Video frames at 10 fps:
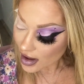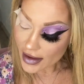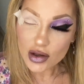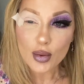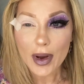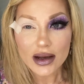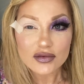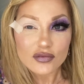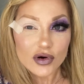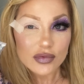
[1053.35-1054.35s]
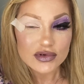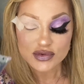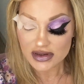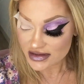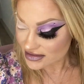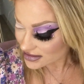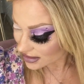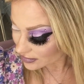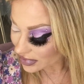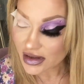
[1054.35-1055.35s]
I go back and forth between this
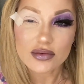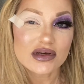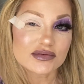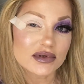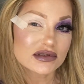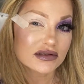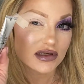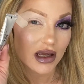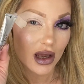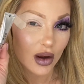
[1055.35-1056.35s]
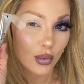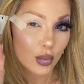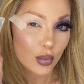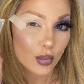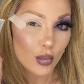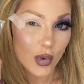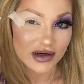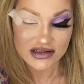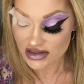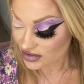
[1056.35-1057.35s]
and P. Louise, but today I
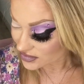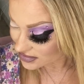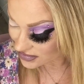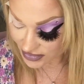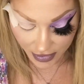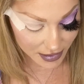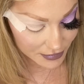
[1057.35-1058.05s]
wanted to use this one.